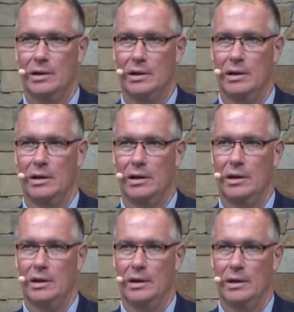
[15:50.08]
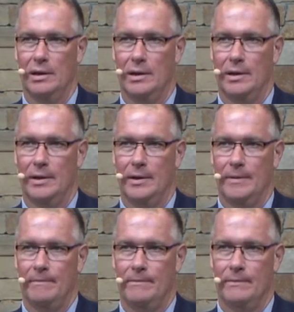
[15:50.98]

Nothing is said.